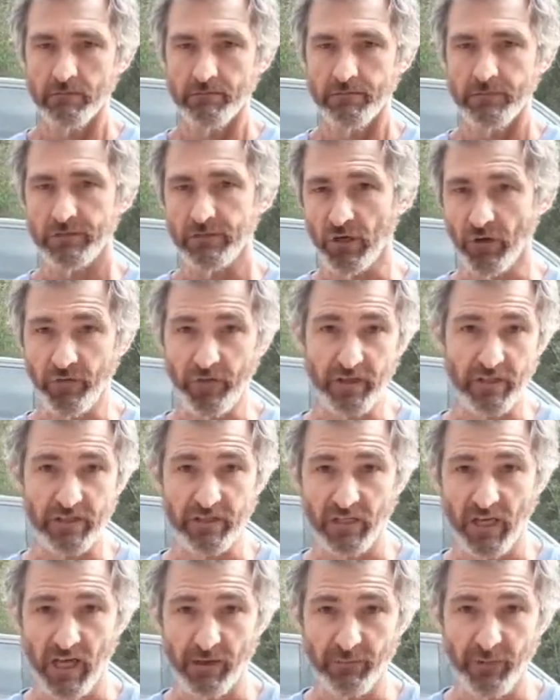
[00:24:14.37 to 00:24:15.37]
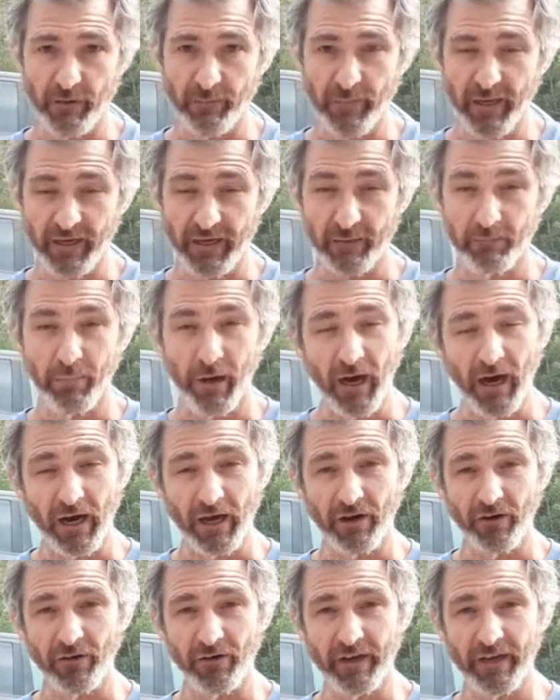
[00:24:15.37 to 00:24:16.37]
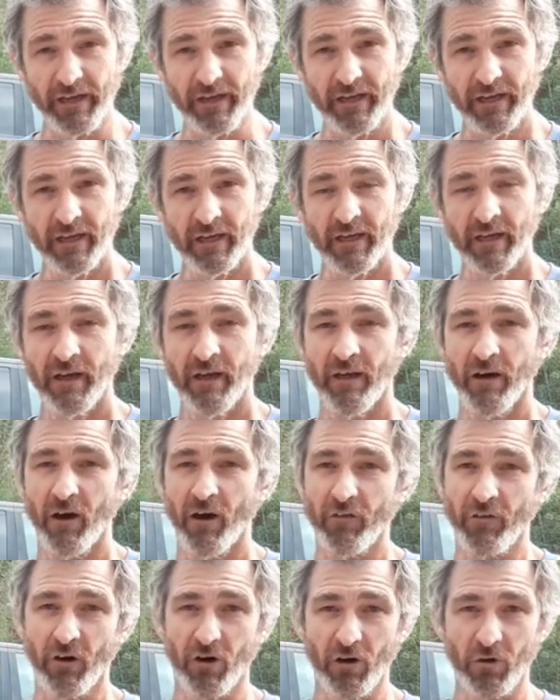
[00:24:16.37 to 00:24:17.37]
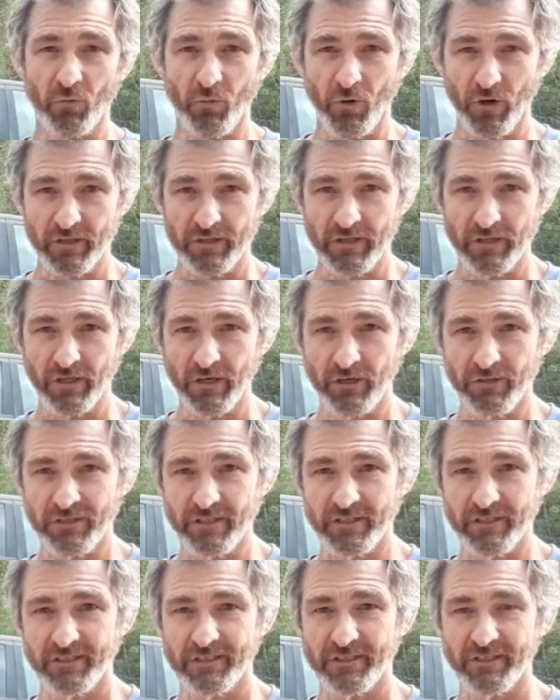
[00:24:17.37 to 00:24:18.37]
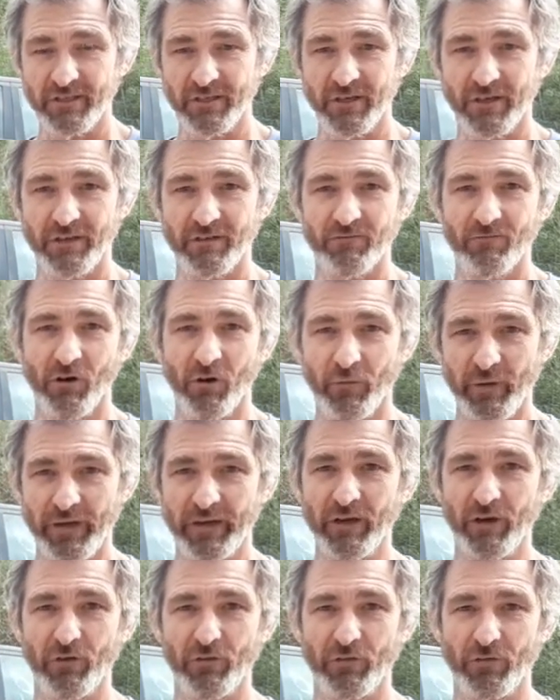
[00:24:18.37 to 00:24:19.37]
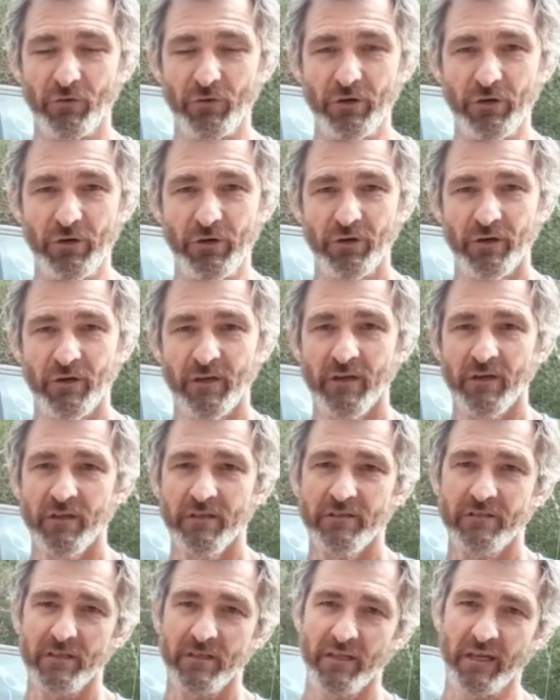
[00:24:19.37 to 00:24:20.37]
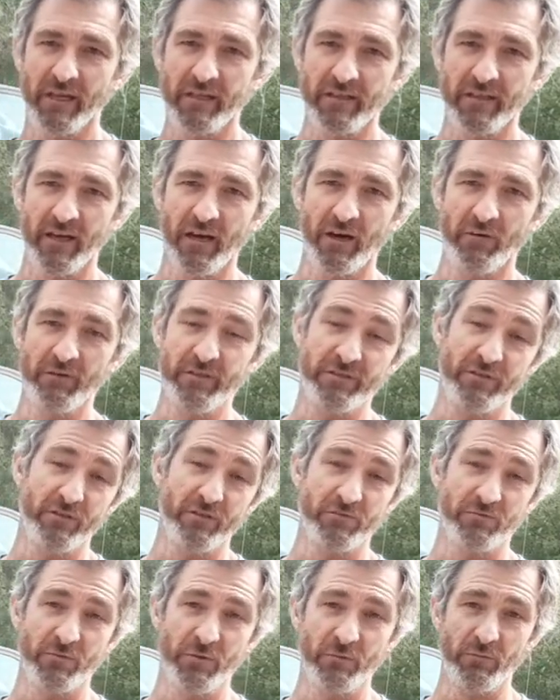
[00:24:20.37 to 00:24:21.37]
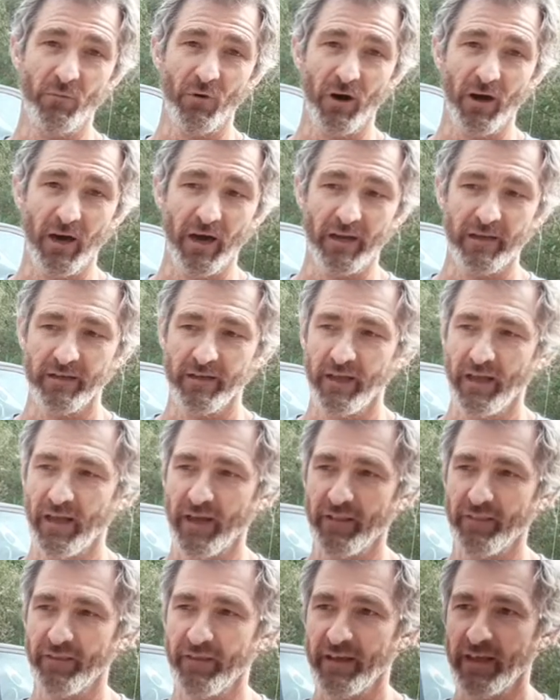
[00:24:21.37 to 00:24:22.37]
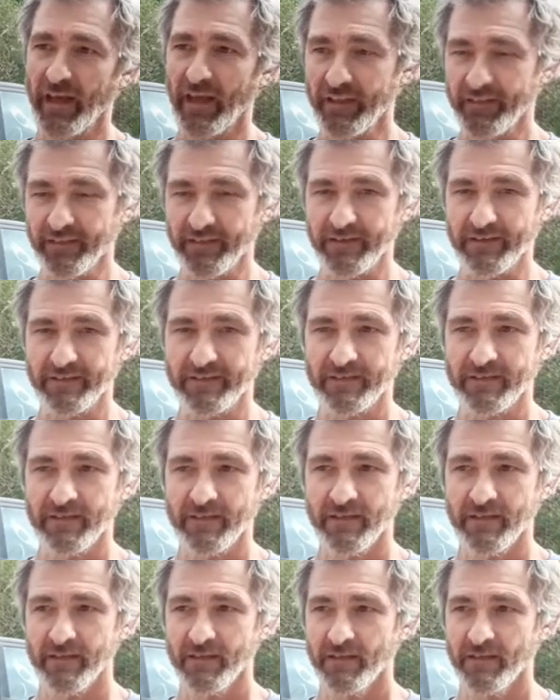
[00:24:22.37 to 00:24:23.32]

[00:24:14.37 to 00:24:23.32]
show the excitement of making pottery, all the hard work that goes into it, what we go through to get the results we want, and the endless